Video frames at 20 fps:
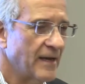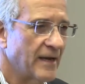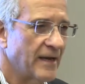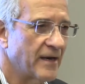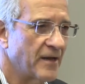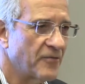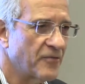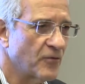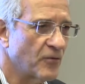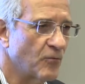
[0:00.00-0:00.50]
And
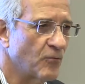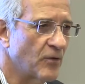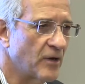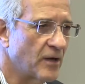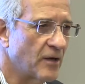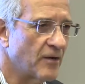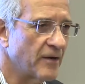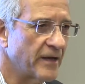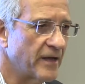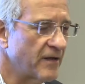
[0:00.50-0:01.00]
I thought,
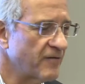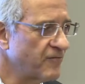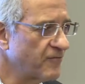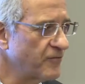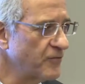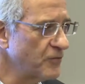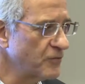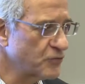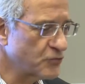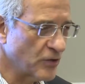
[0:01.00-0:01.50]
well, if
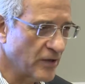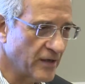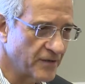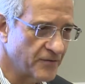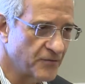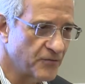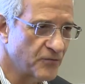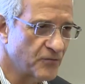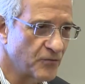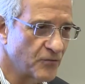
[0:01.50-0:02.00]
you try
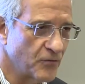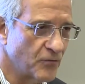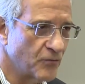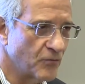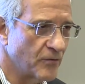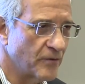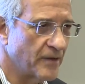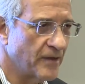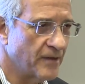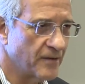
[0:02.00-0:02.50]
to
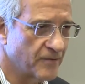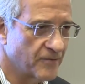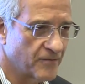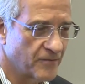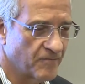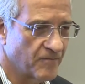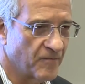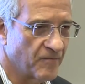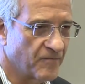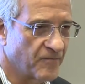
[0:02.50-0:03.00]
do it
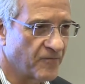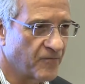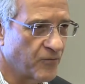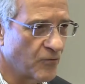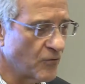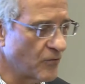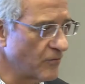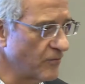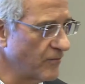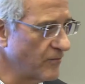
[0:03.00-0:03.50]

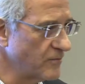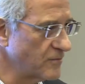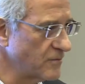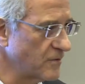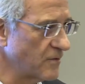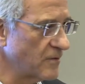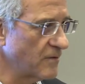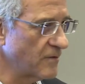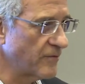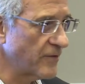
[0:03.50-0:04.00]
for
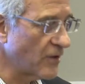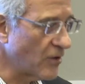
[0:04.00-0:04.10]
the